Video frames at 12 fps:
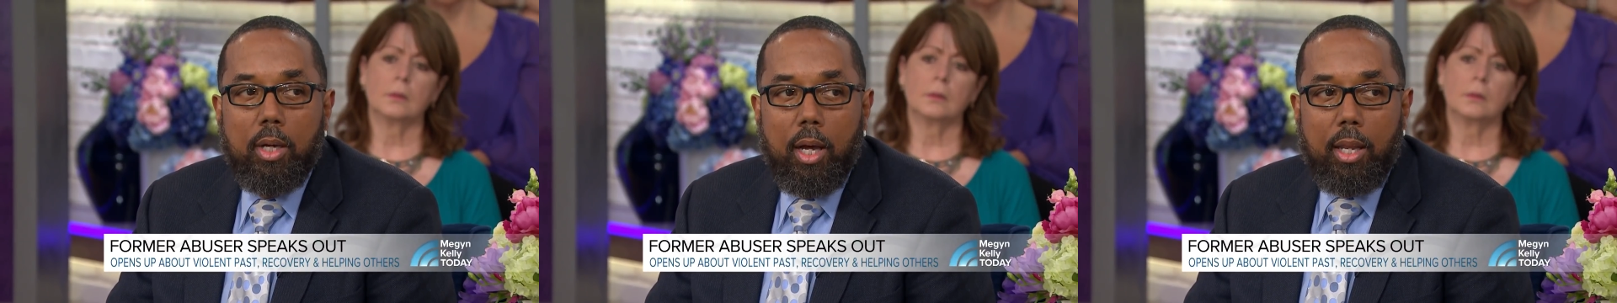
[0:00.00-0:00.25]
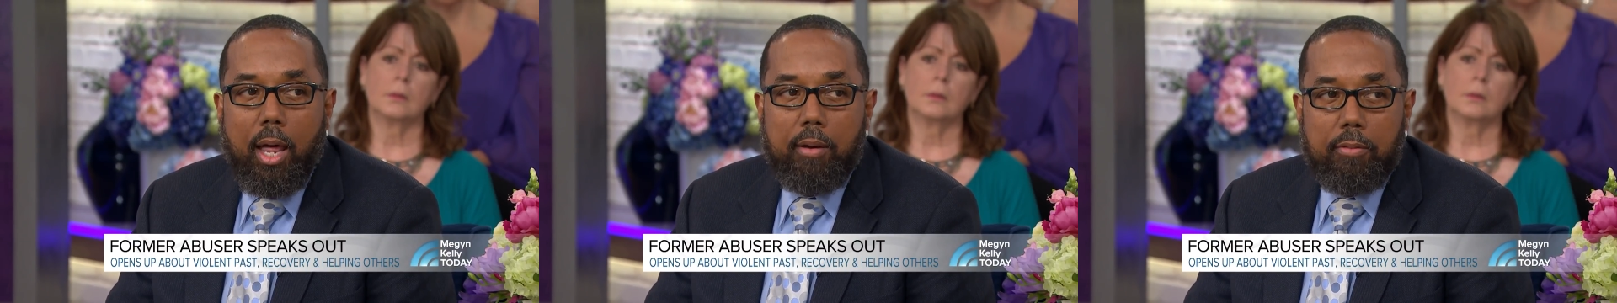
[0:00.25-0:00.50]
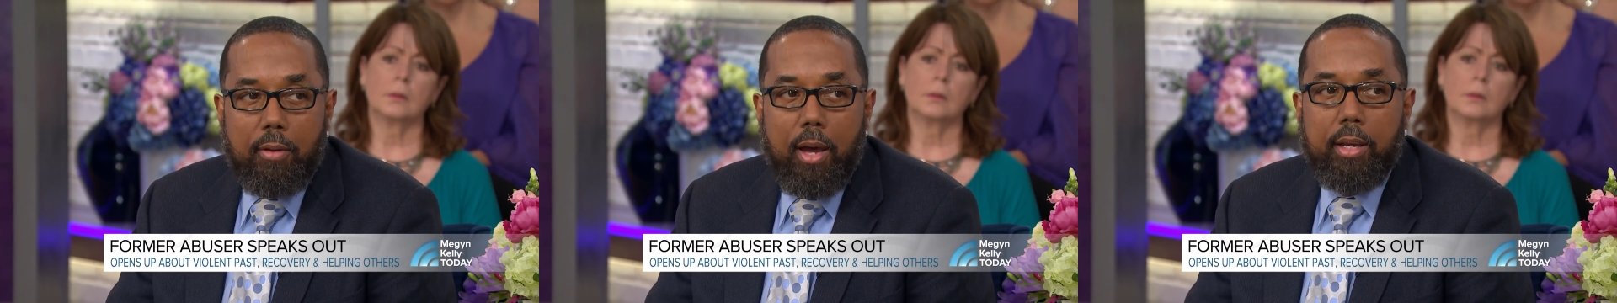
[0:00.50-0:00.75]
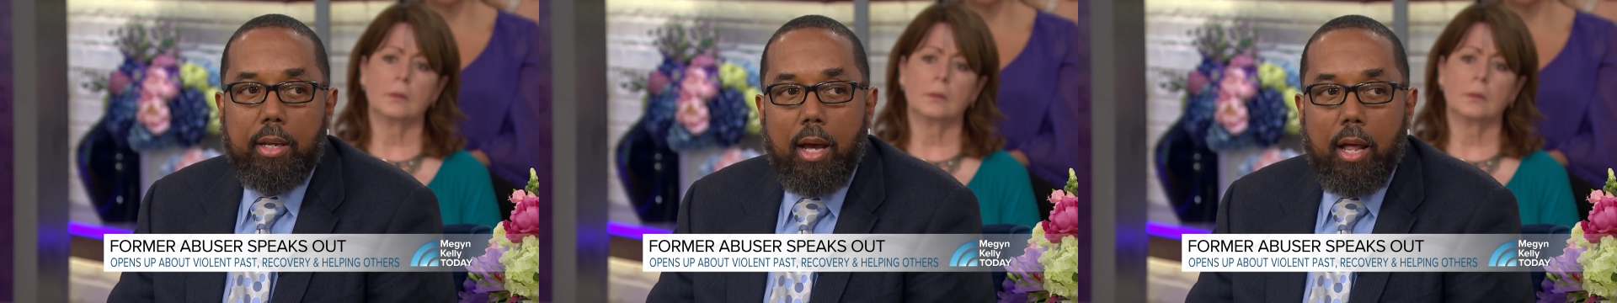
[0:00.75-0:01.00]
Speaker 1: a lot of
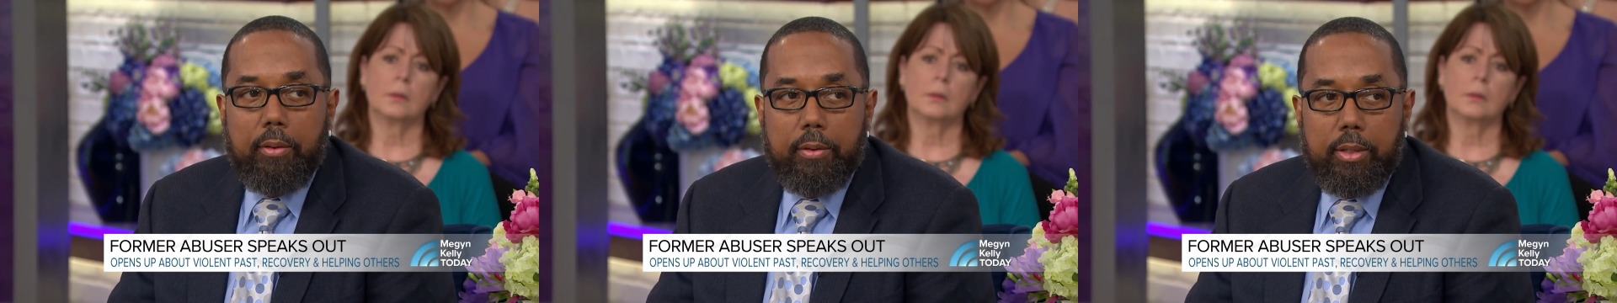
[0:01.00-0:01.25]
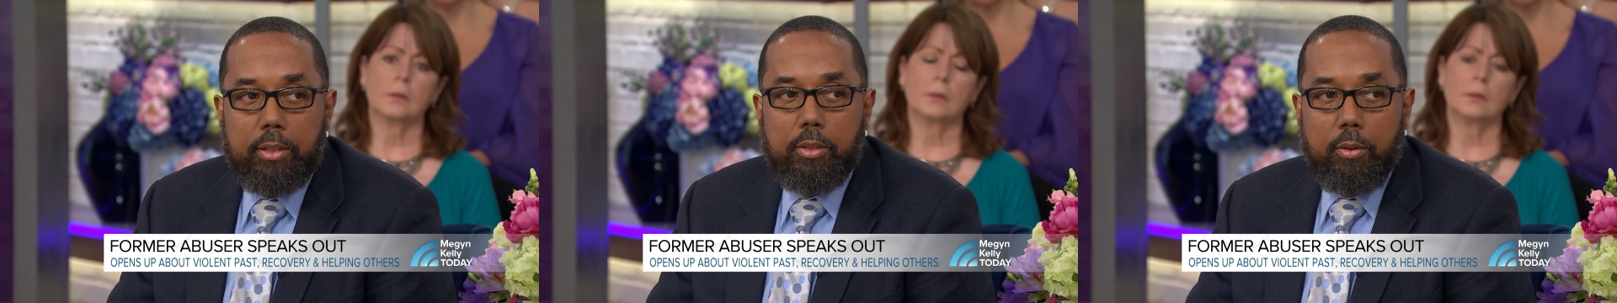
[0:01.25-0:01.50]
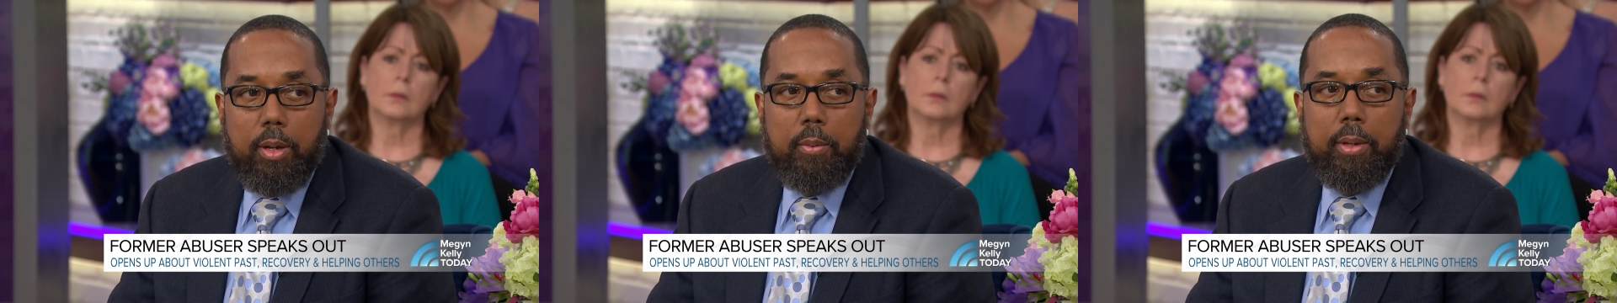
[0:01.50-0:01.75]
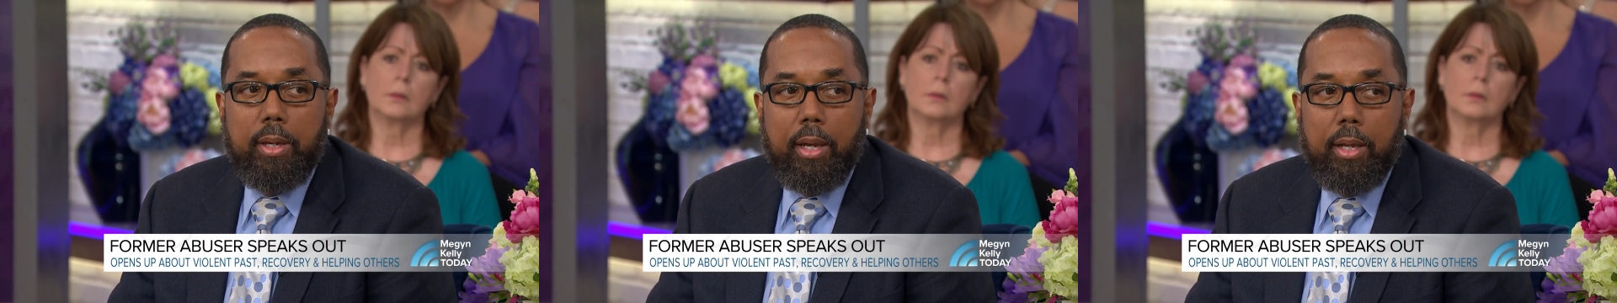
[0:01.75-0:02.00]
fighting, hollering and
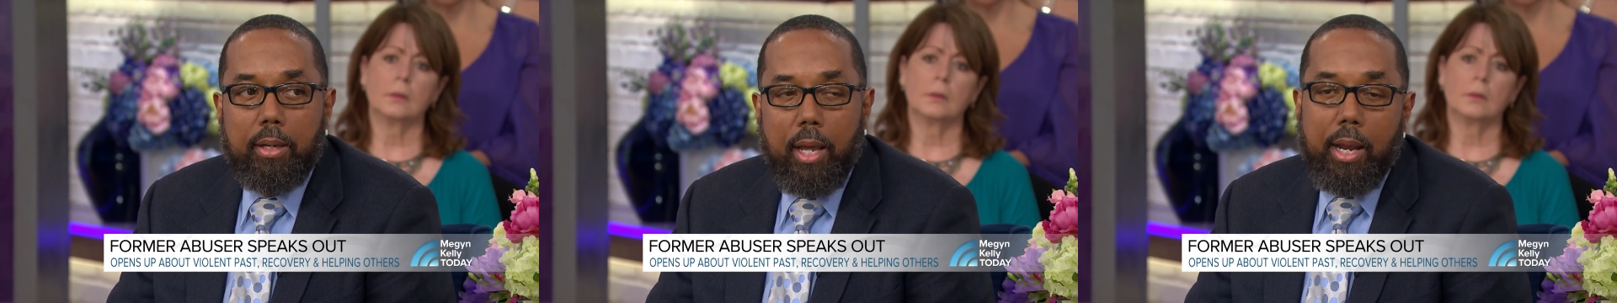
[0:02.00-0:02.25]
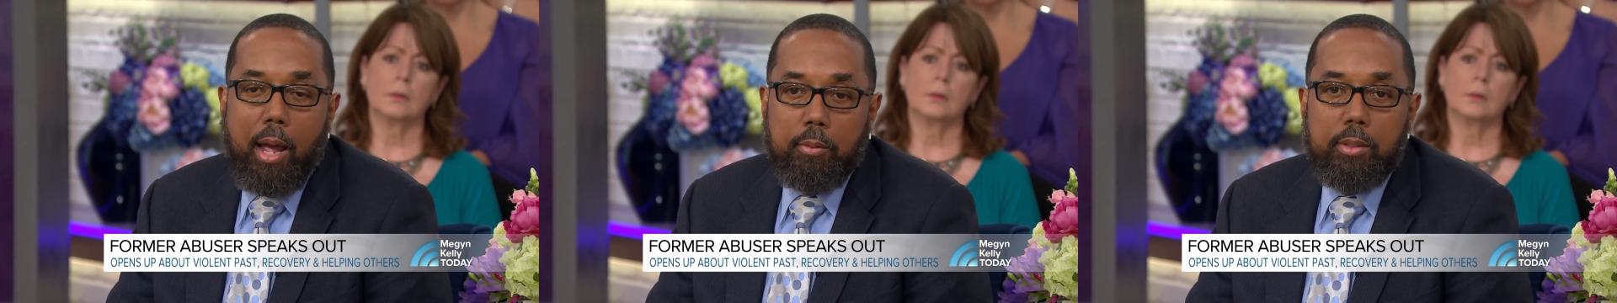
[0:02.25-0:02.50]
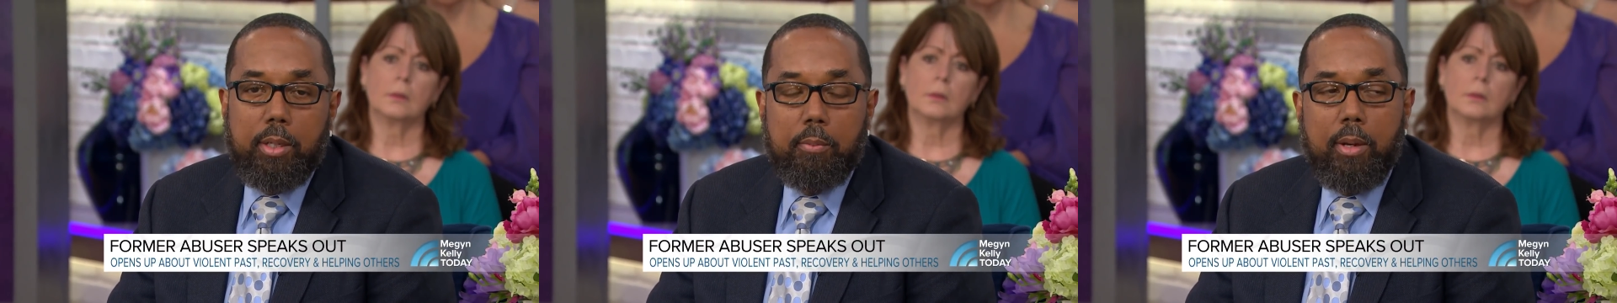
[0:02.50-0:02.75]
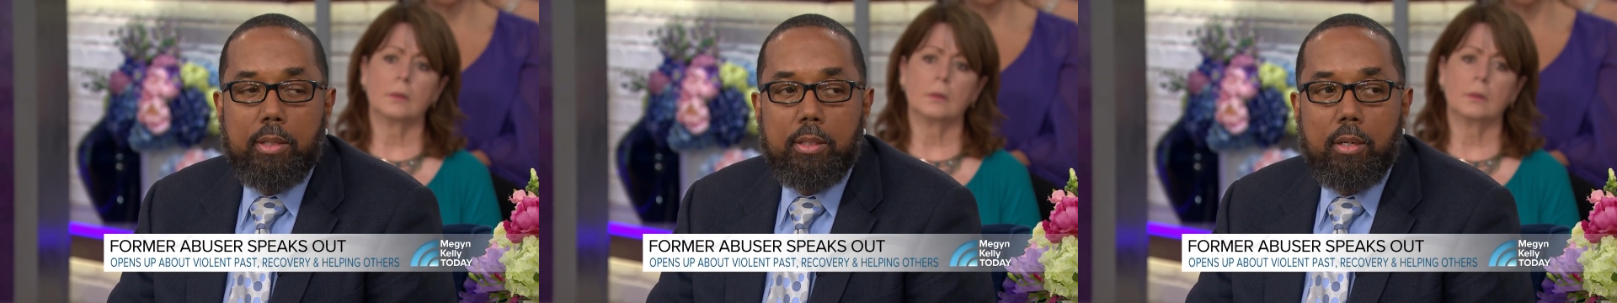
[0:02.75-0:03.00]
screaming, and, and I was hit
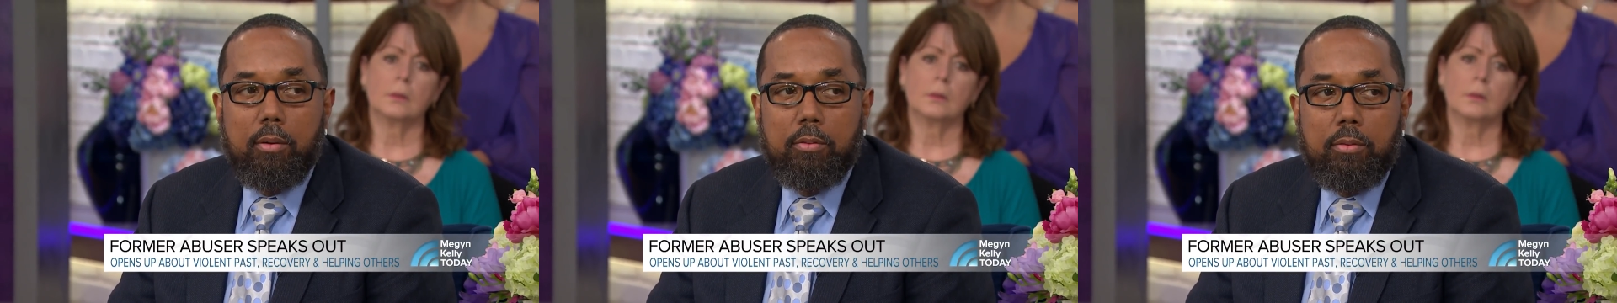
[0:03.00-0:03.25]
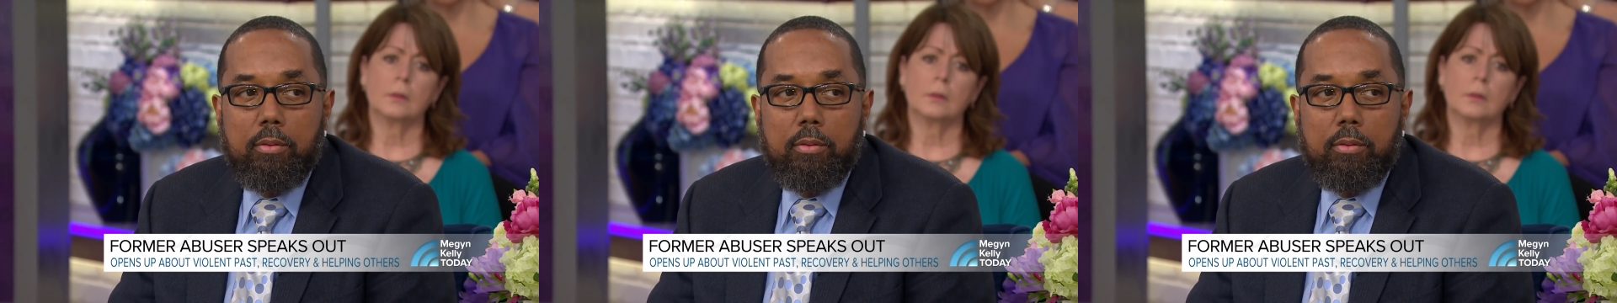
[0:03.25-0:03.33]
myself.